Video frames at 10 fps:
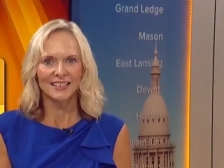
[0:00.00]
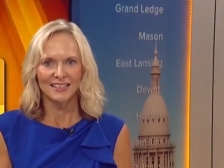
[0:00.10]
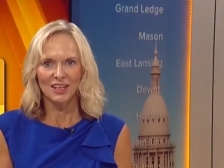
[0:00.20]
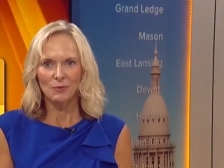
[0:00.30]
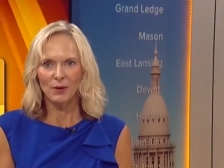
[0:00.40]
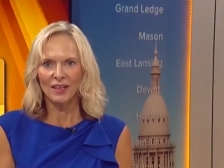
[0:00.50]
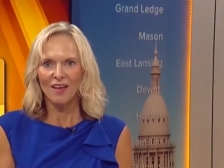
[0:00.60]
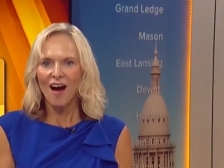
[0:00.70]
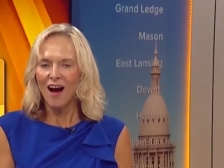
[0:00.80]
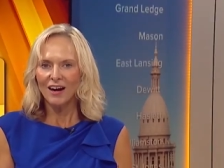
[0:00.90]
celebrate
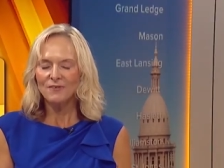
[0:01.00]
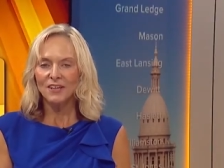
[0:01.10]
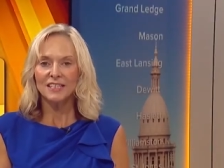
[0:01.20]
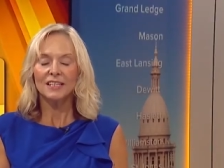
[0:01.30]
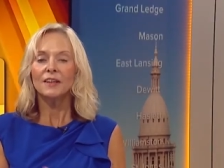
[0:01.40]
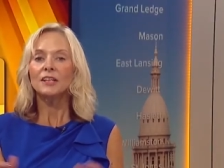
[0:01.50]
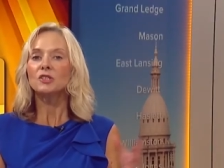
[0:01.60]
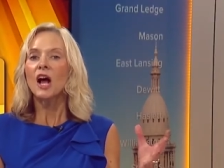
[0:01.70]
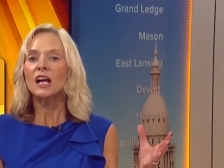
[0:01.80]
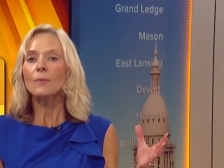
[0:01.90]
the harvest. Now let's
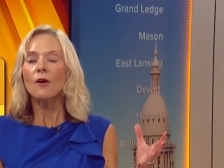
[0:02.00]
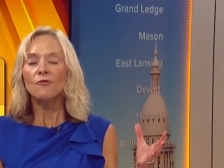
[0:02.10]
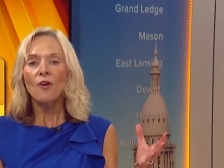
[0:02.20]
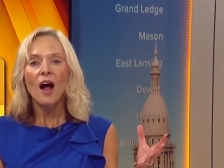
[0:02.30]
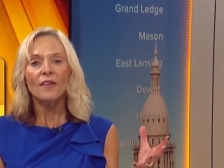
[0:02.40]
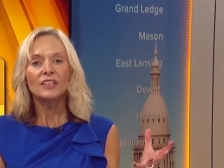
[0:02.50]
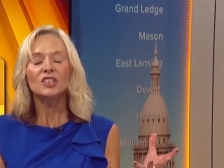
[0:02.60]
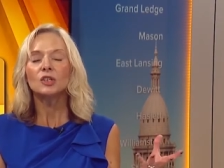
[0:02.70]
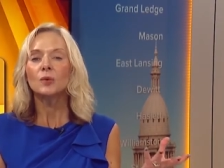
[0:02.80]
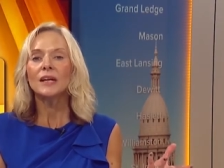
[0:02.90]
talk about fall. That's
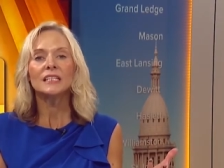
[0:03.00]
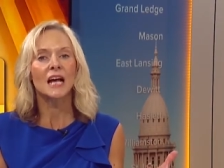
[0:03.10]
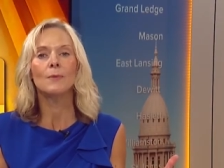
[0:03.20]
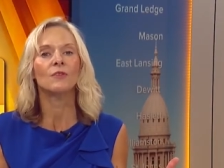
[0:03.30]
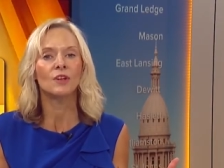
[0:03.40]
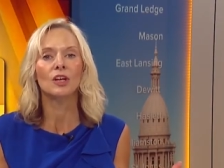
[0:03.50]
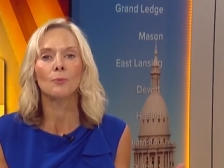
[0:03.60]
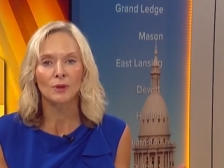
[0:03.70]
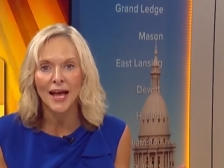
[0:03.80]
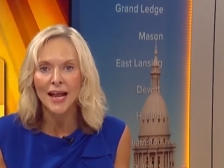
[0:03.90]
a great time of year to
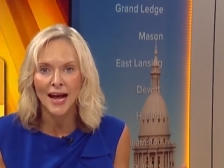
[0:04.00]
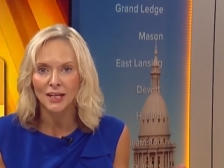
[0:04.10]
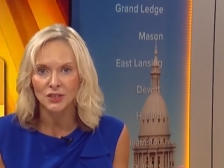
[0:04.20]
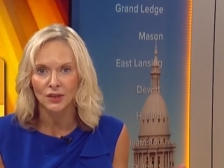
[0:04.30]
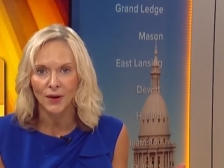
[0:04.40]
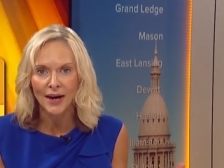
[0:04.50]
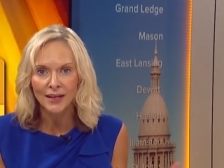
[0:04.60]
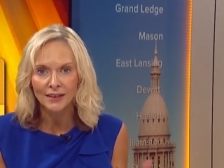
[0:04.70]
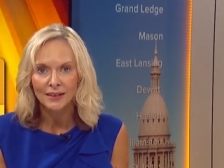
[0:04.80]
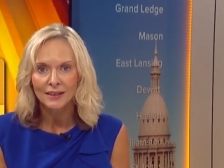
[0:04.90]
plant actually,
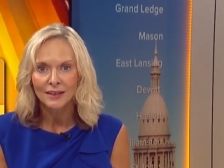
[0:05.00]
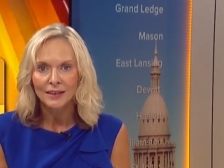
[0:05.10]
right? It